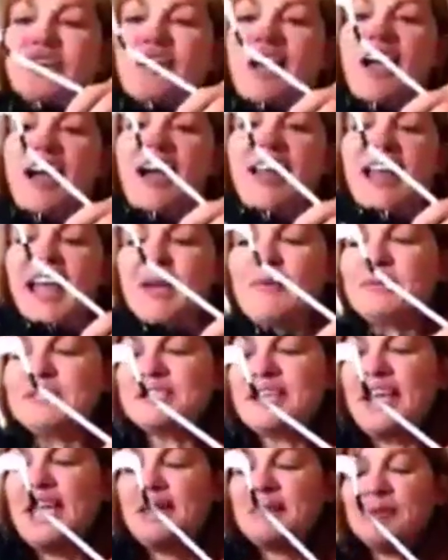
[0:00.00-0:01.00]
it or not, I
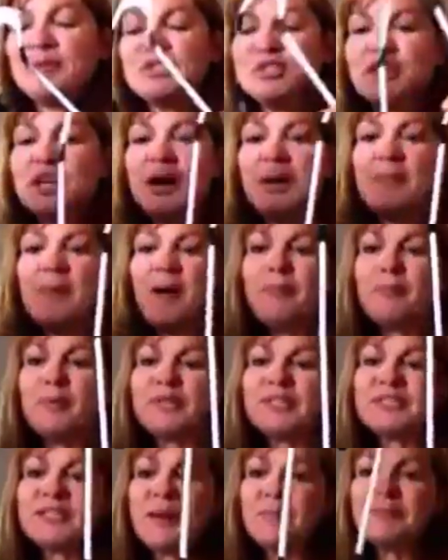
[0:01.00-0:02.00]
was able to come up
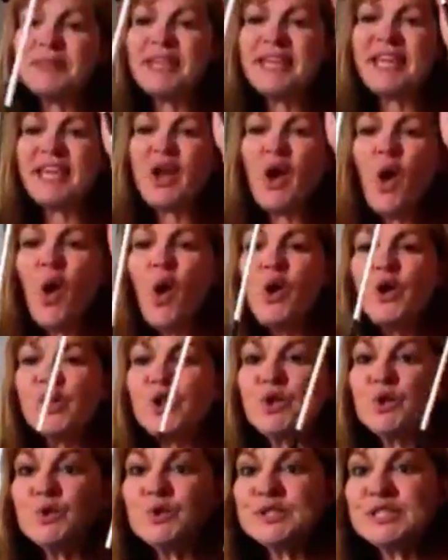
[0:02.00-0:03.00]
with something
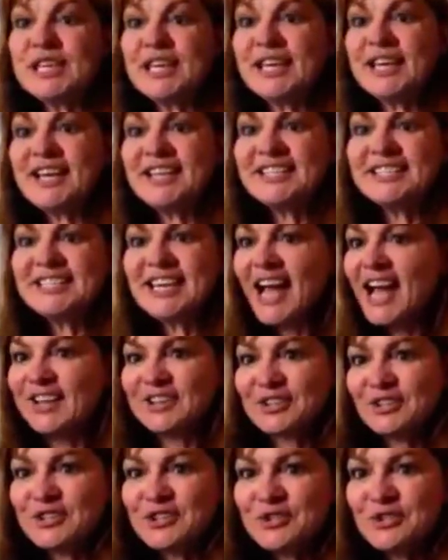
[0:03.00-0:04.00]
using
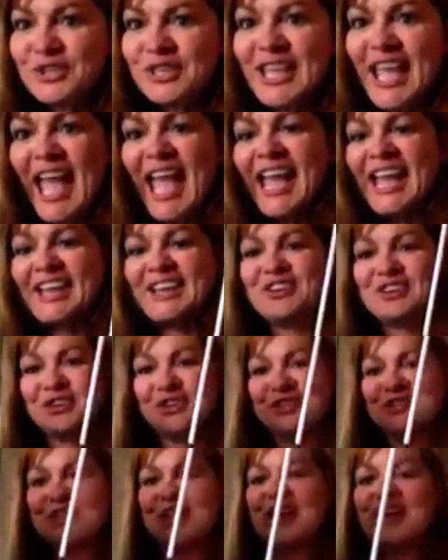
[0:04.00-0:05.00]
Dollar Tree
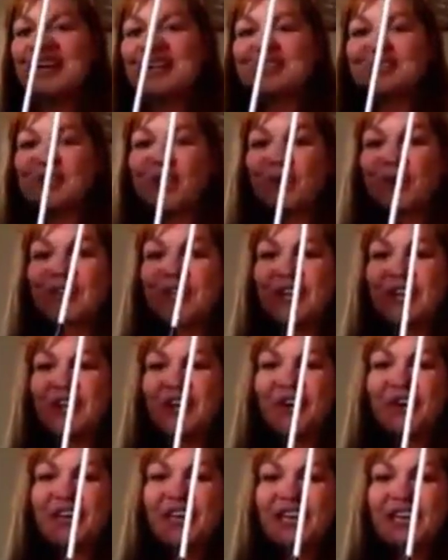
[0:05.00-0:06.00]
hangers. So
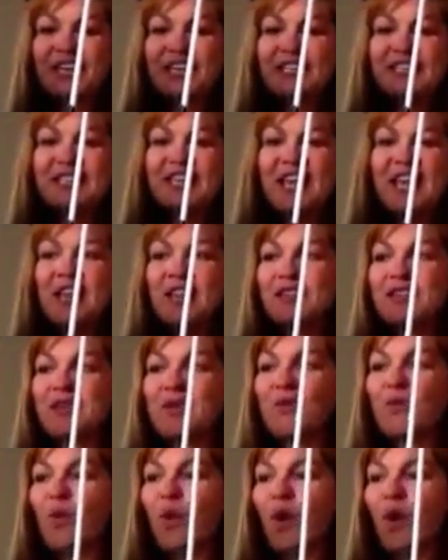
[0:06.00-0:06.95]
here is the